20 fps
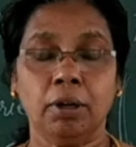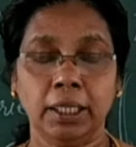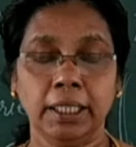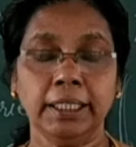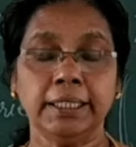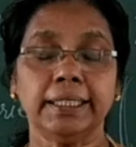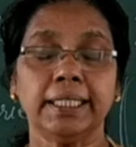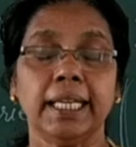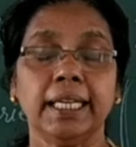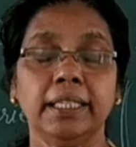
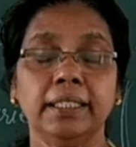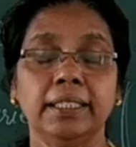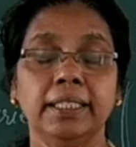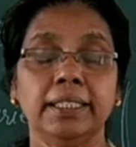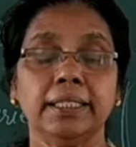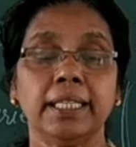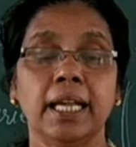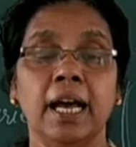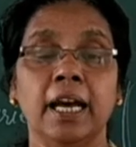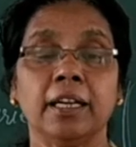inside
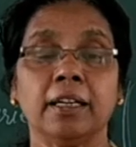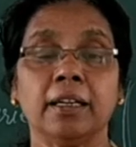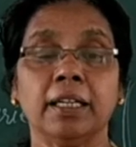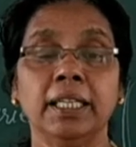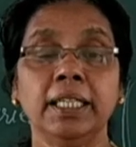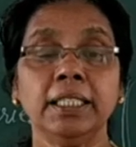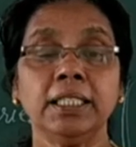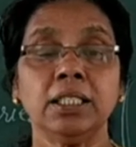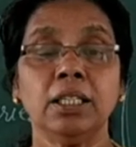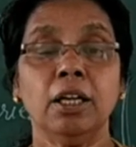these
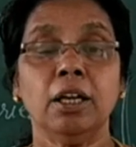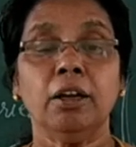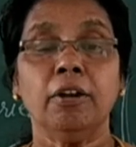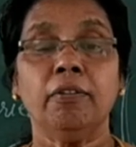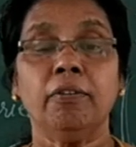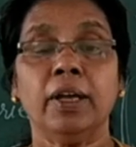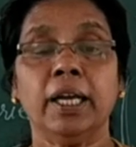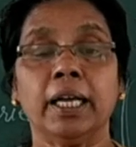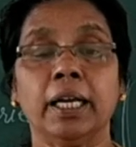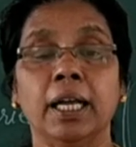arteries,
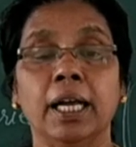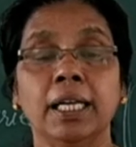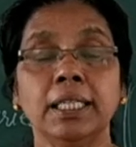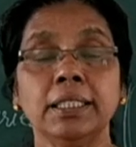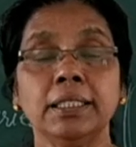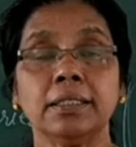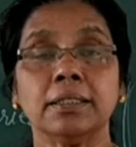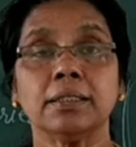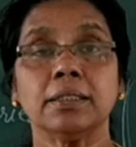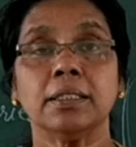
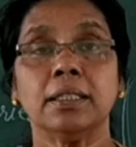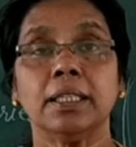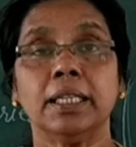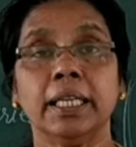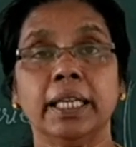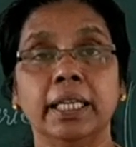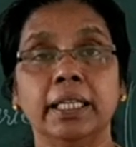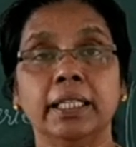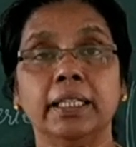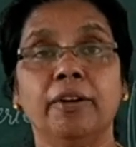whereas
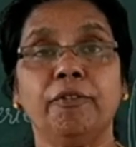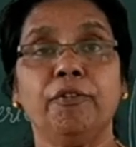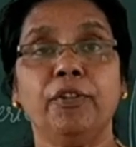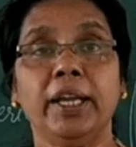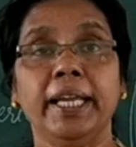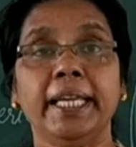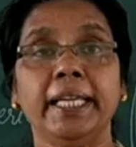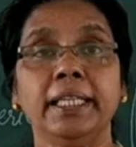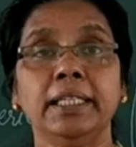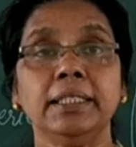in the
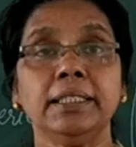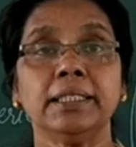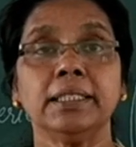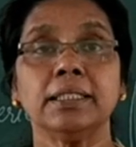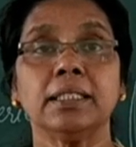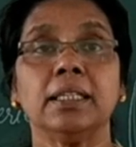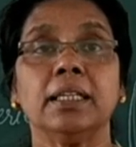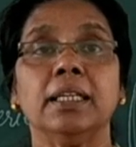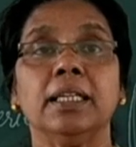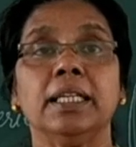
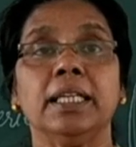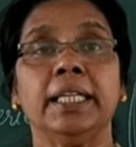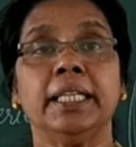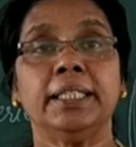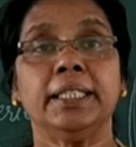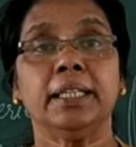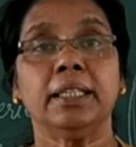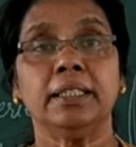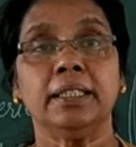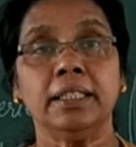veins
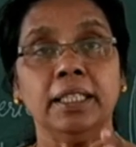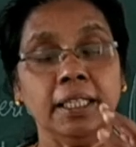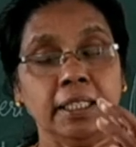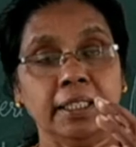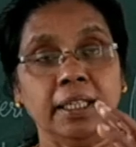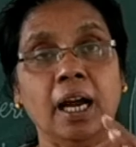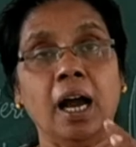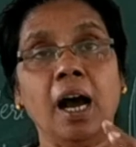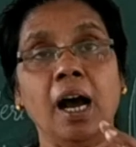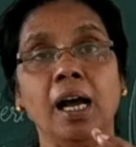
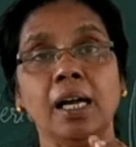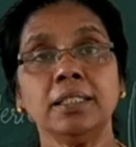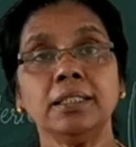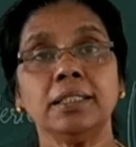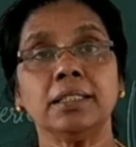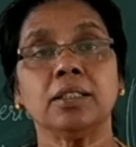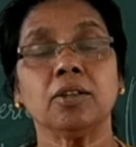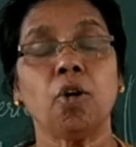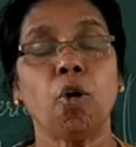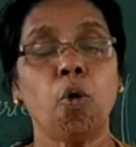it has
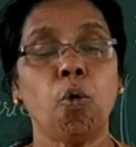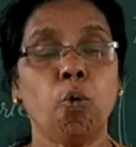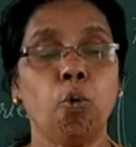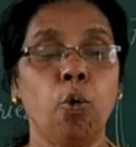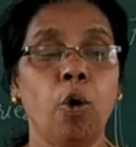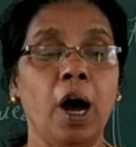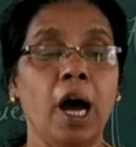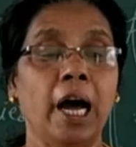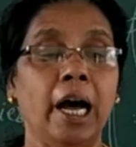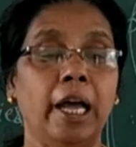
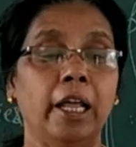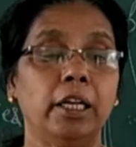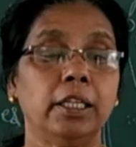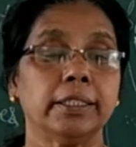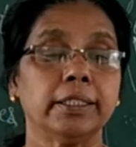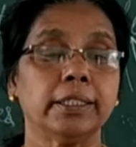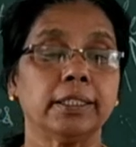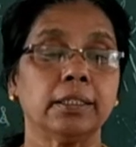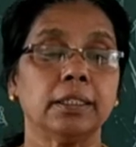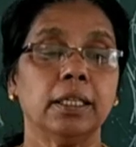
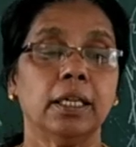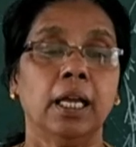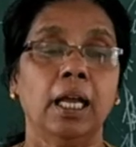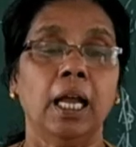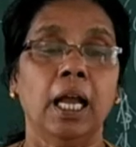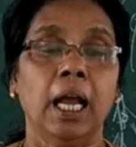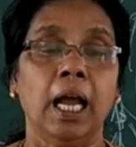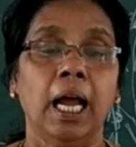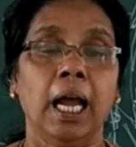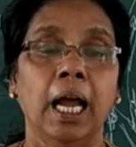walls.
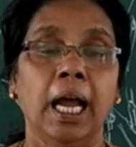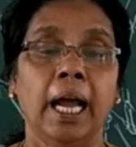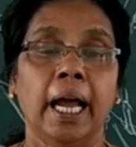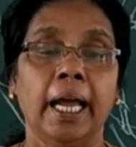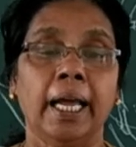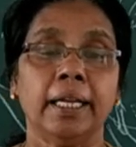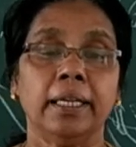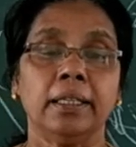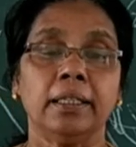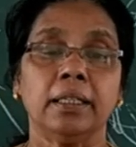
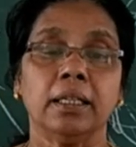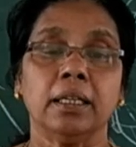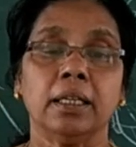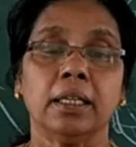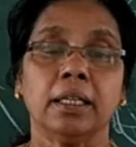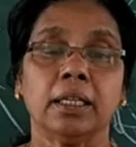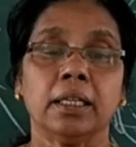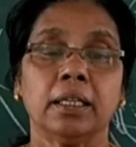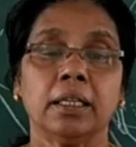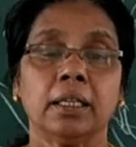And
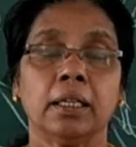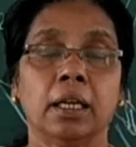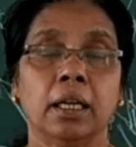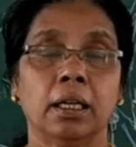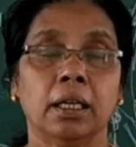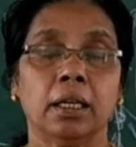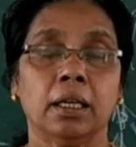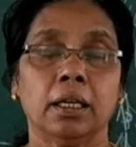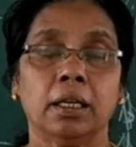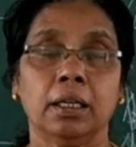
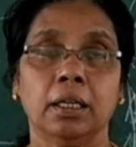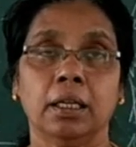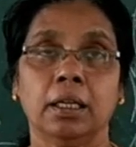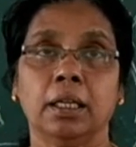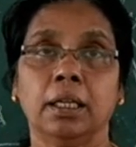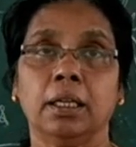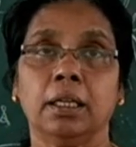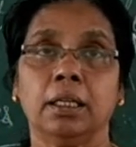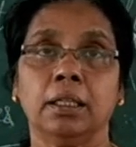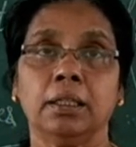
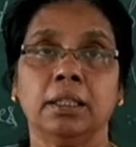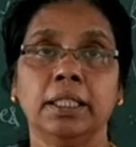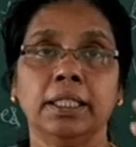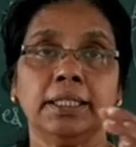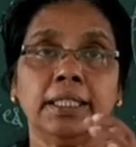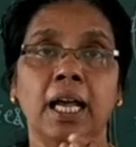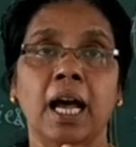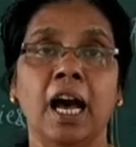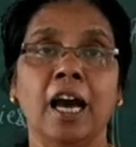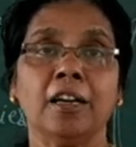
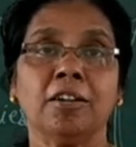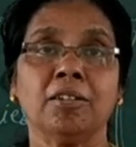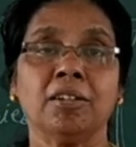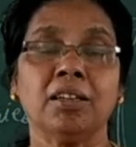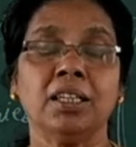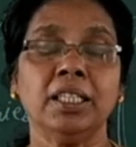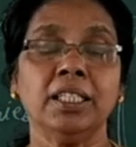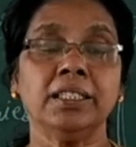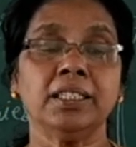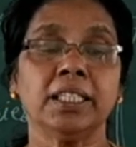these
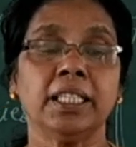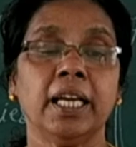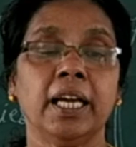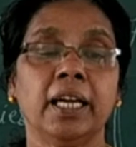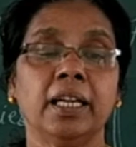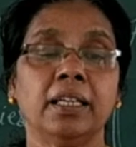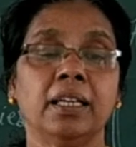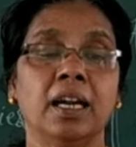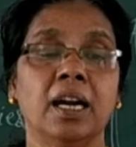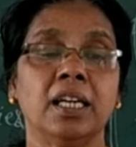arteries
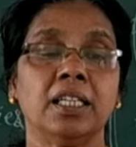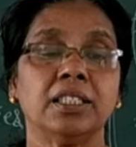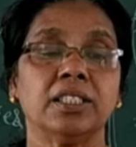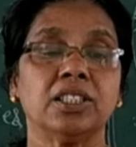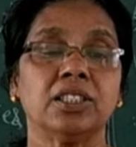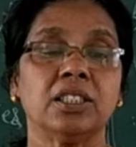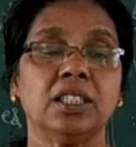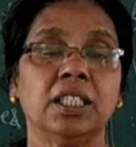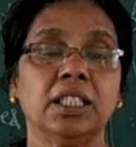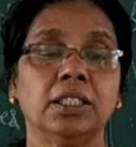can
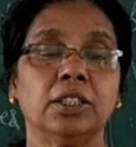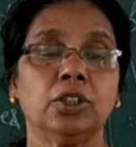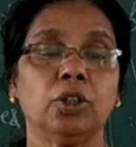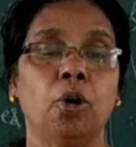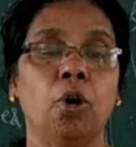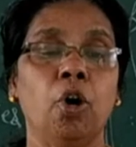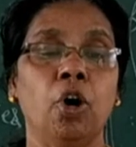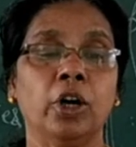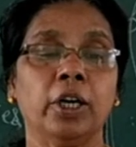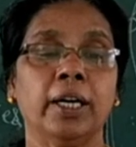constrict
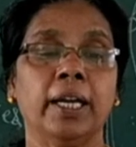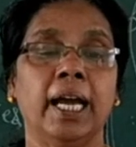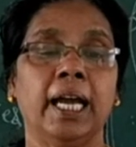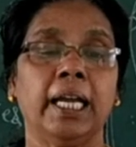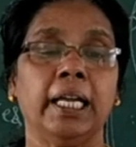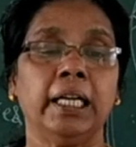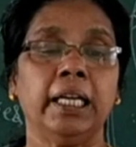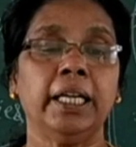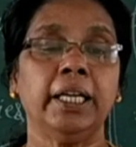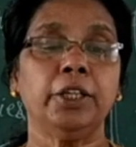or
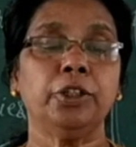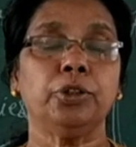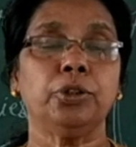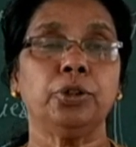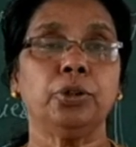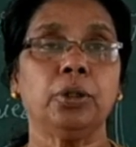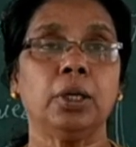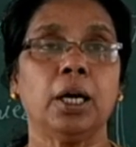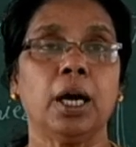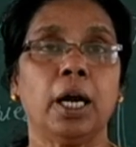
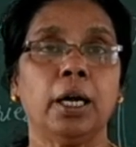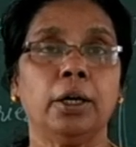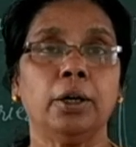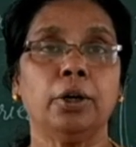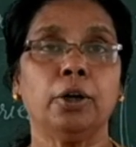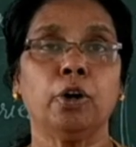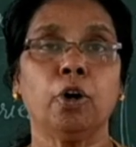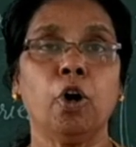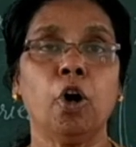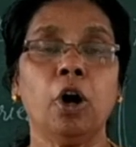dilate to
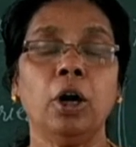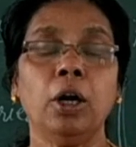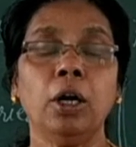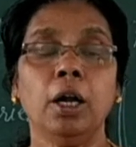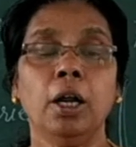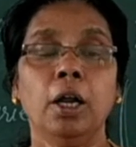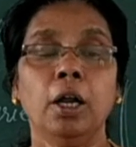control